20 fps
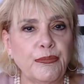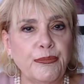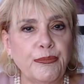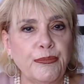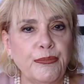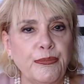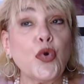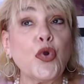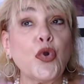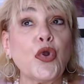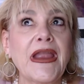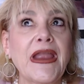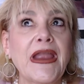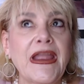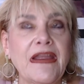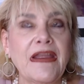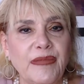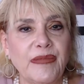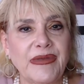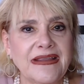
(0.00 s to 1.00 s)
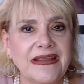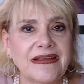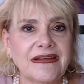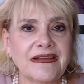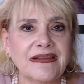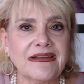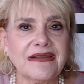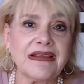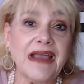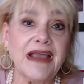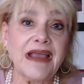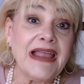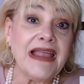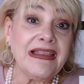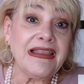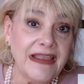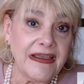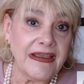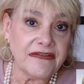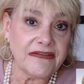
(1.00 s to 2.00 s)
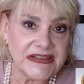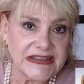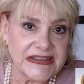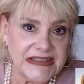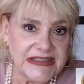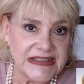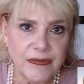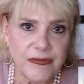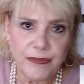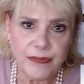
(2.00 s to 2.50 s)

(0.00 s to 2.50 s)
bore everybody, because I love stats,